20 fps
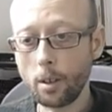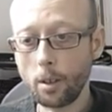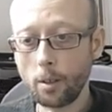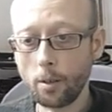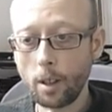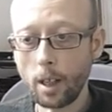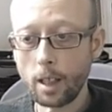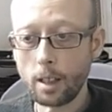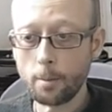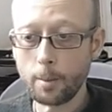
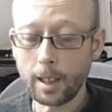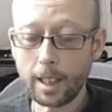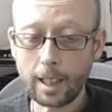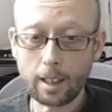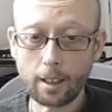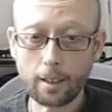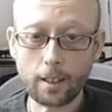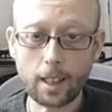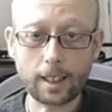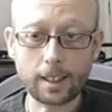at the
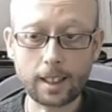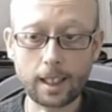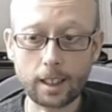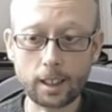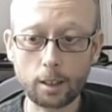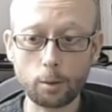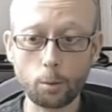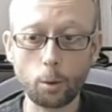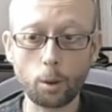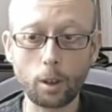beginning of the next
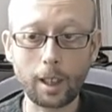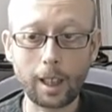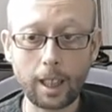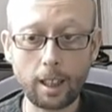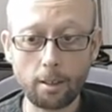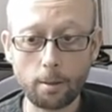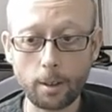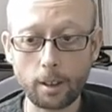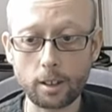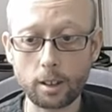session, we'll
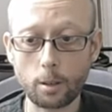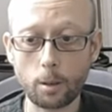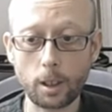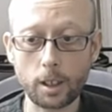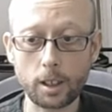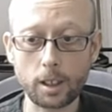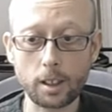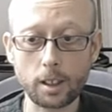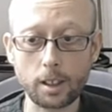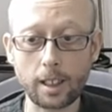clear up those
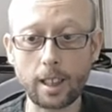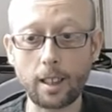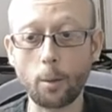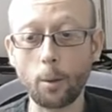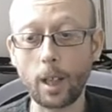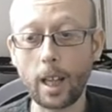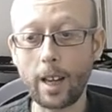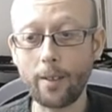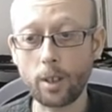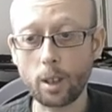questions and then
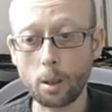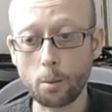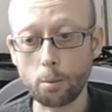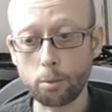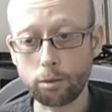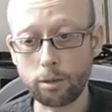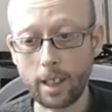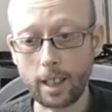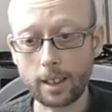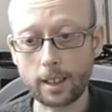we'll have a little
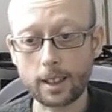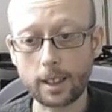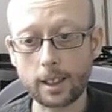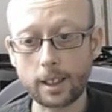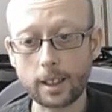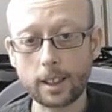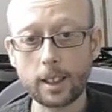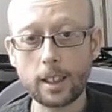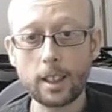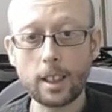
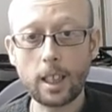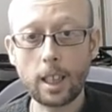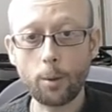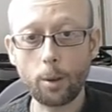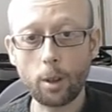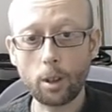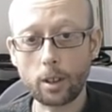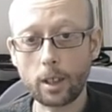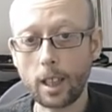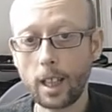practice and
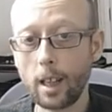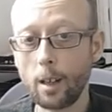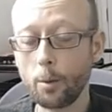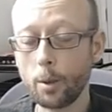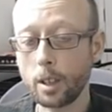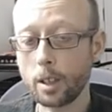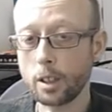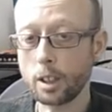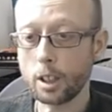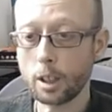we'll look at how we
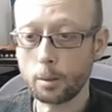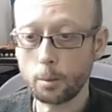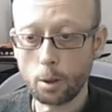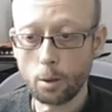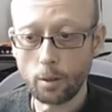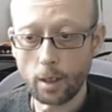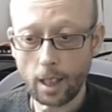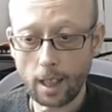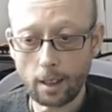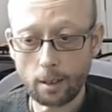can
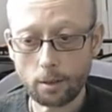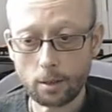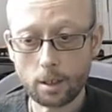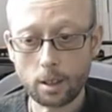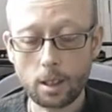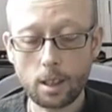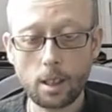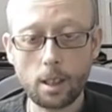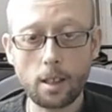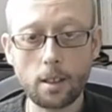smooth out
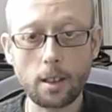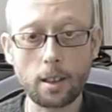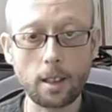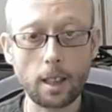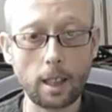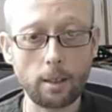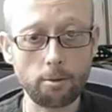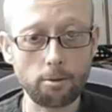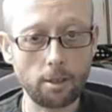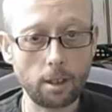the
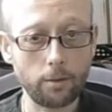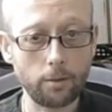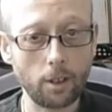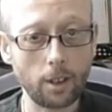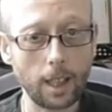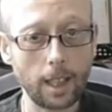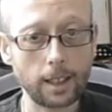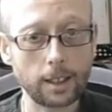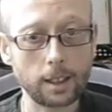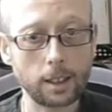delivery of your
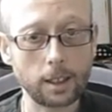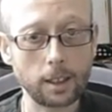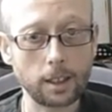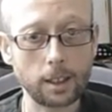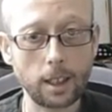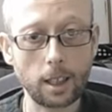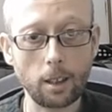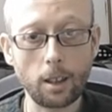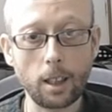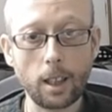lessons.
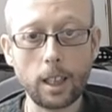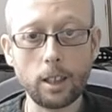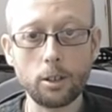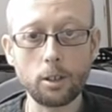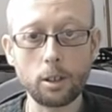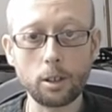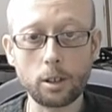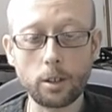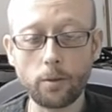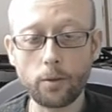And I'll
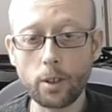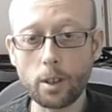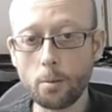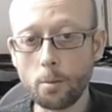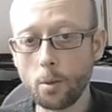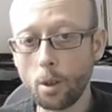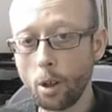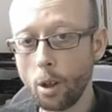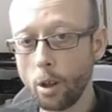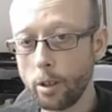introduce a
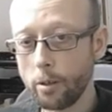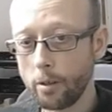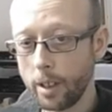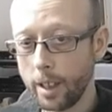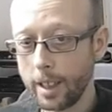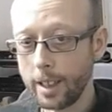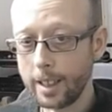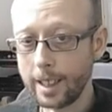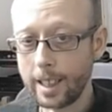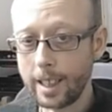few other
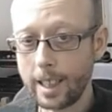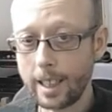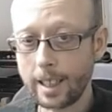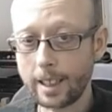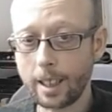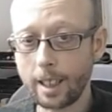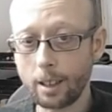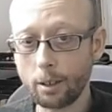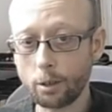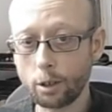
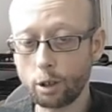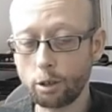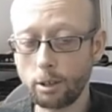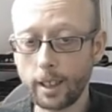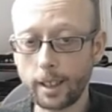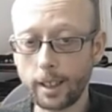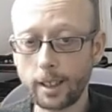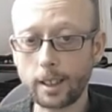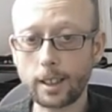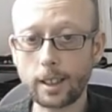ideas, little
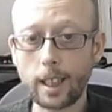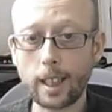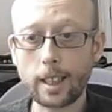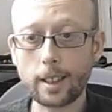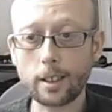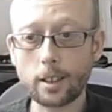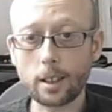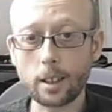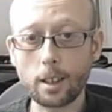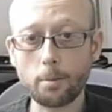tricks,
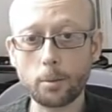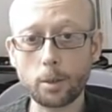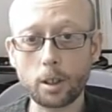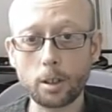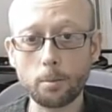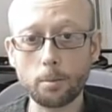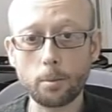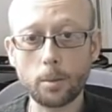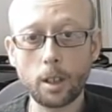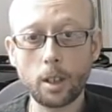and
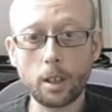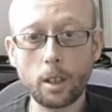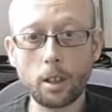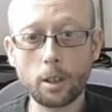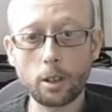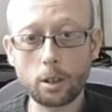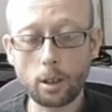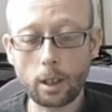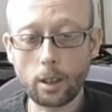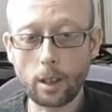some
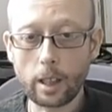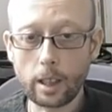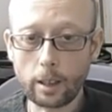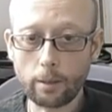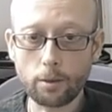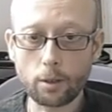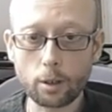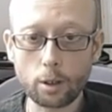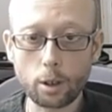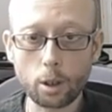
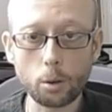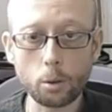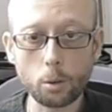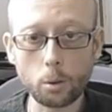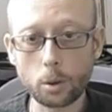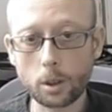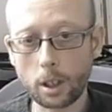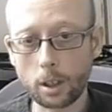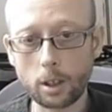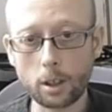different
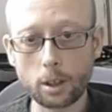tools that can